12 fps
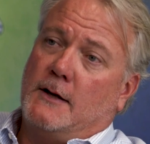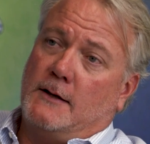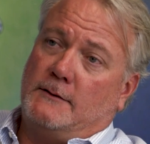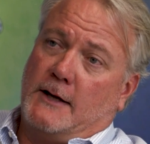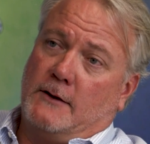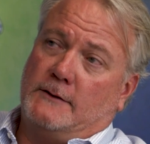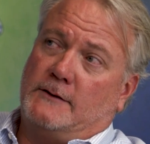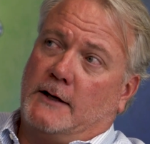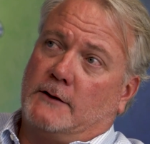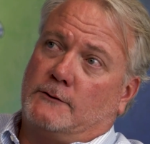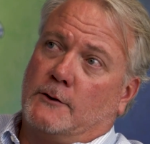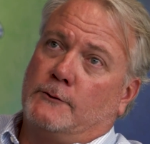and daily
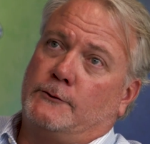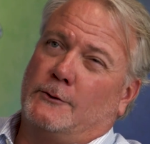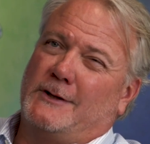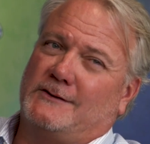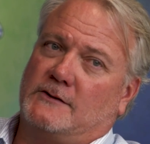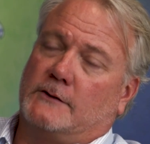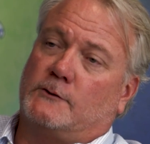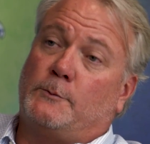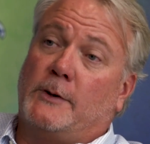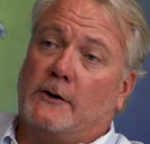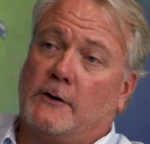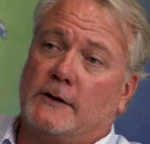tickets don't do it. It's the
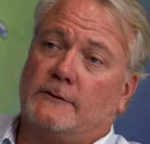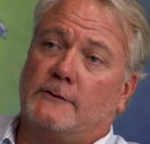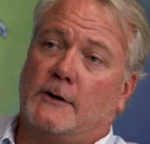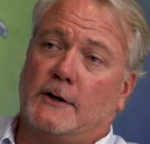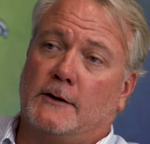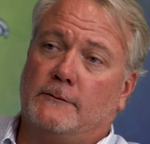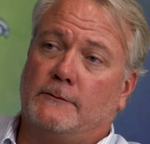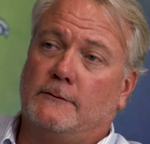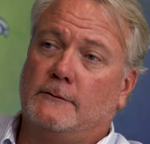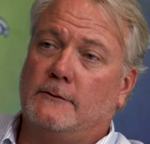experience of